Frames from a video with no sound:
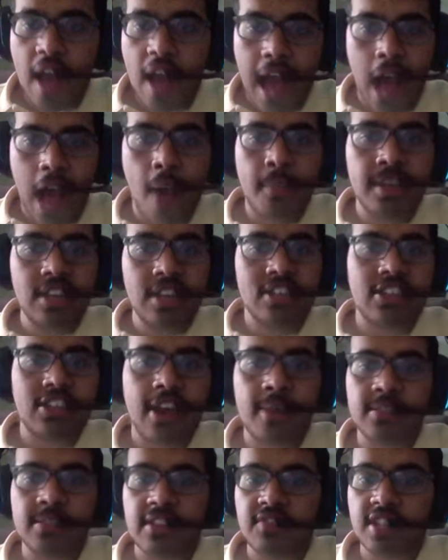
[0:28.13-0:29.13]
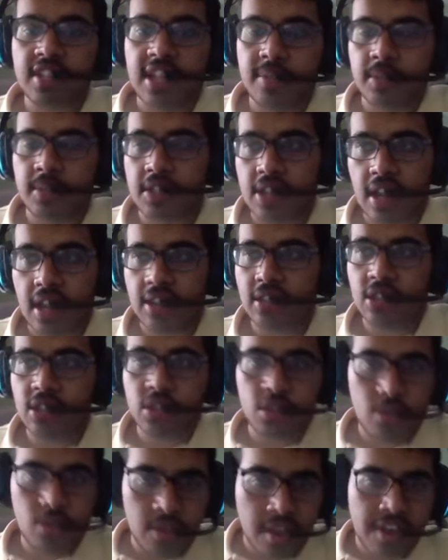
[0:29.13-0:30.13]
how many times I have to keep saying this
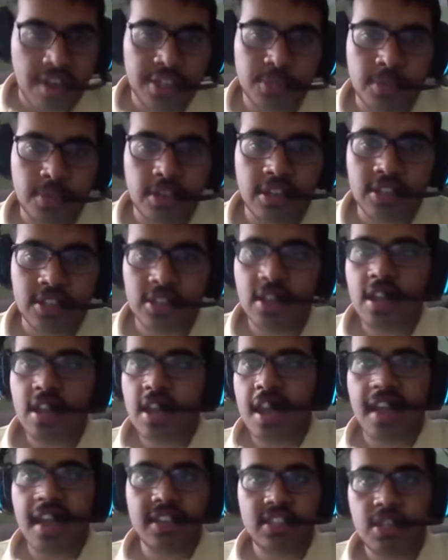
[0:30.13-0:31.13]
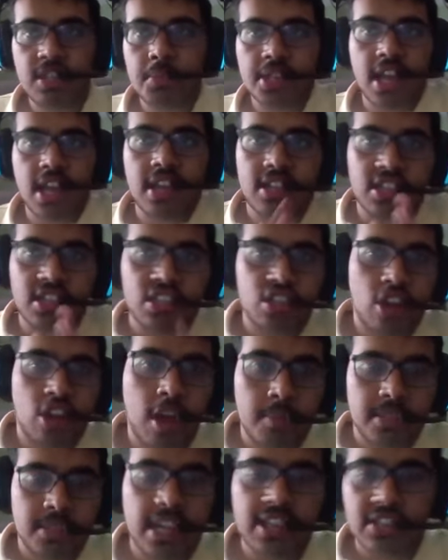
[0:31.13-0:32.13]
to you guys because it seems like
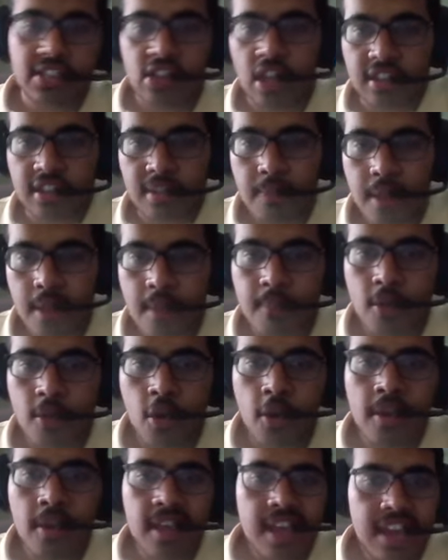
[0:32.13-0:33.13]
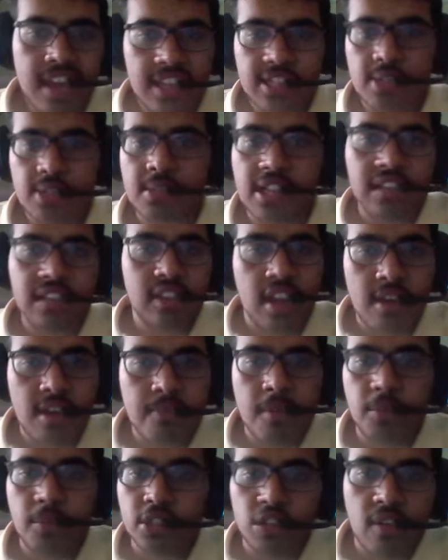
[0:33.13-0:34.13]
Deschamps hasn't got the memo. And it seems like a lot of
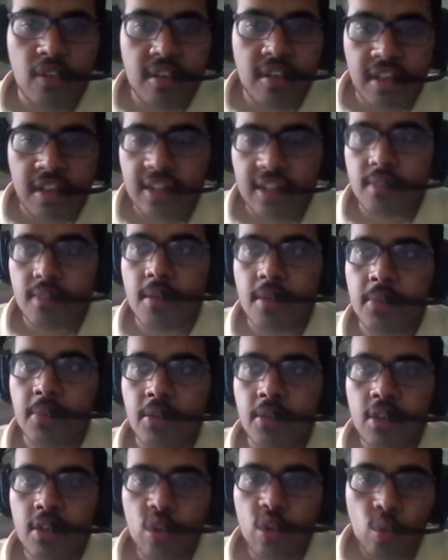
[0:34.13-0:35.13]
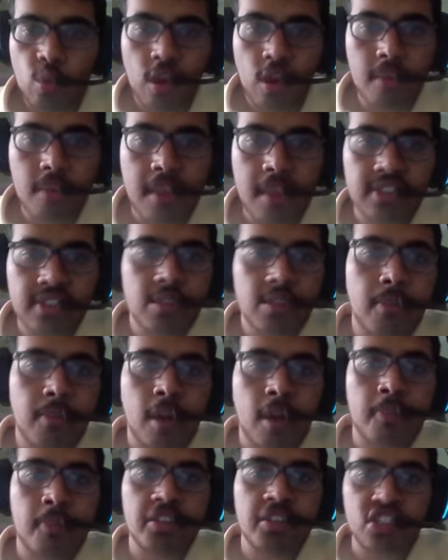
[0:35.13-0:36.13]
people don't get the memo. What makes
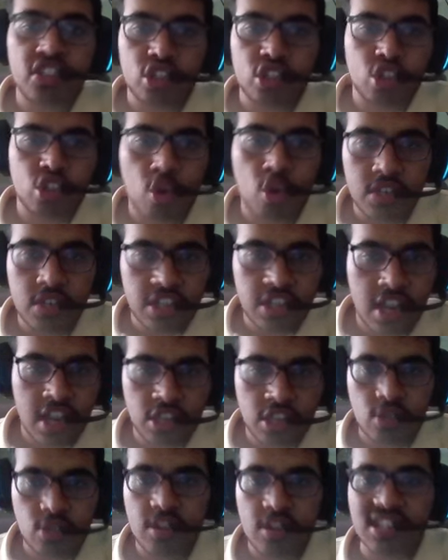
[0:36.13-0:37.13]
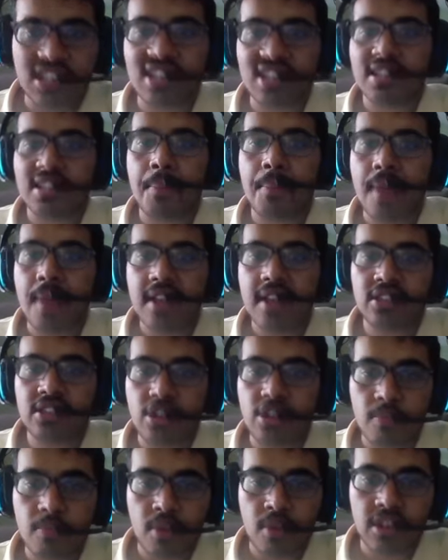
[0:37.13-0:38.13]
Mbappe so dangerous is the pace he
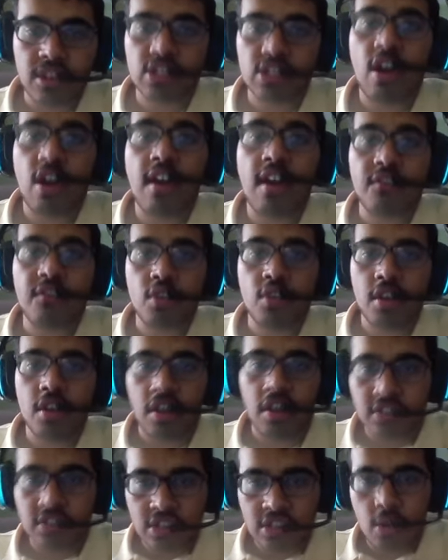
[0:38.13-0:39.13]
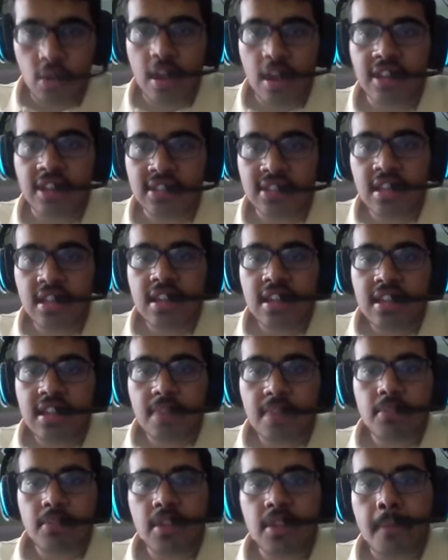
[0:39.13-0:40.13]
brings off as, as
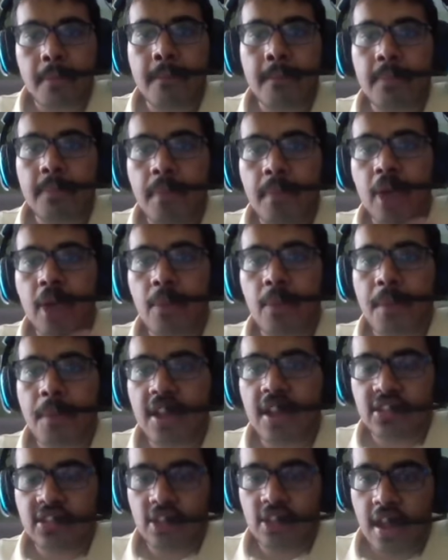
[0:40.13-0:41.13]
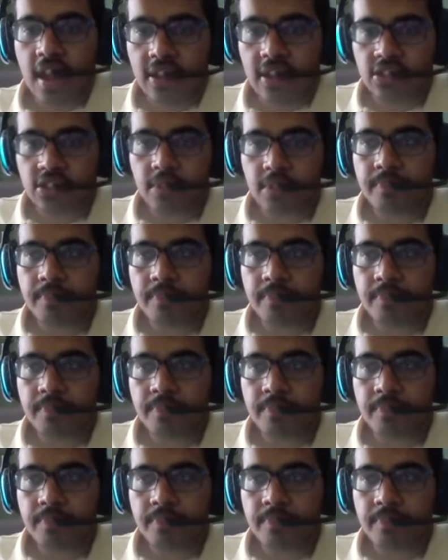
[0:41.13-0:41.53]
the, the amount of pace he has.